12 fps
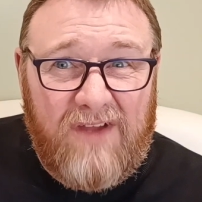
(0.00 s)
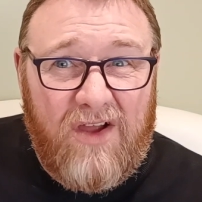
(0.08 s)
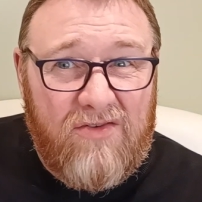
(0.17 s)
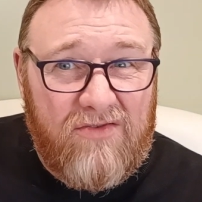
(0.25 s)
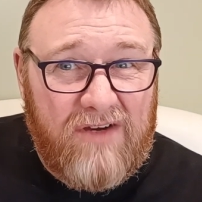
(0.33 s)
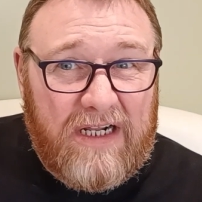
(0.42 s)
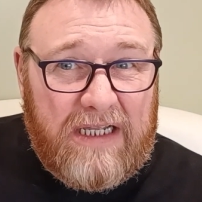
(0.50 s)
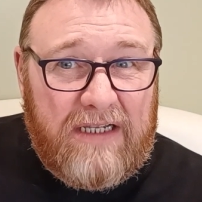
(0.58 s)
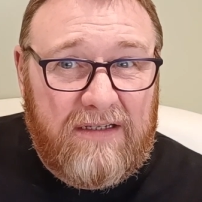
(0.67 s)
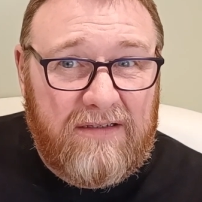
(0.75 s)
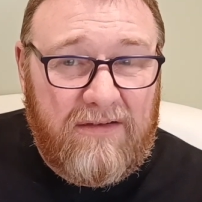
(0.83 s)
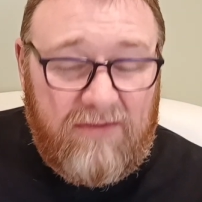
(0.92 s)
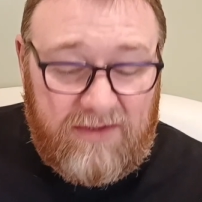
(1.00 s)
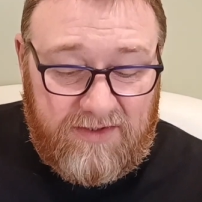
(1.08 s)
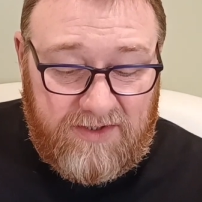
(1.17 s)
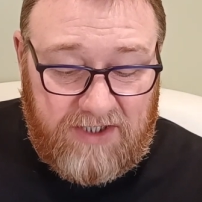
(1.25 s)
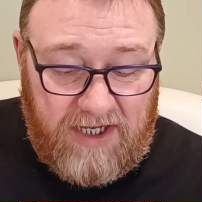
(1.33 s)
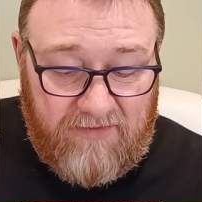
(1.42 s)
Not really. I would
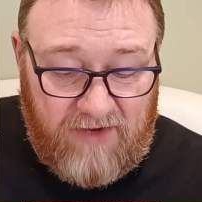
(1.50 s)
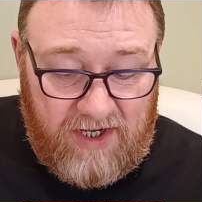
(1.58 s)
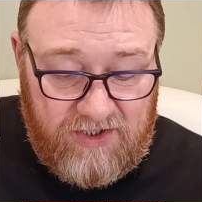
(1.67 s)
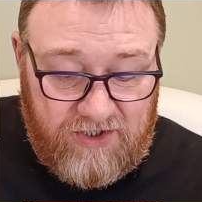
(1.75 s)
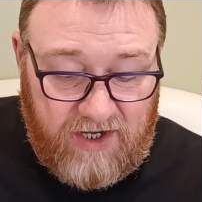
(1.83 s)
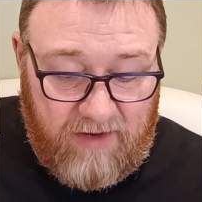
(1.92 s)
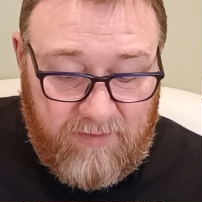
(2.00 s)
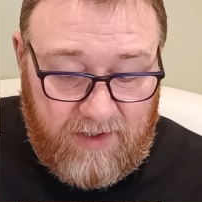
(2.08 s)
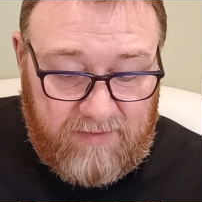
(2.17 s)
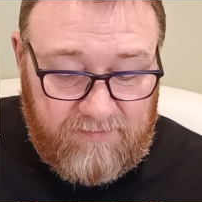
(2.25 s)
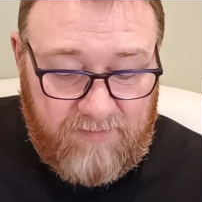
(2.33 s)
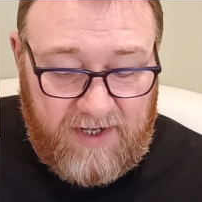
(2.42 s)
say I've had sharper.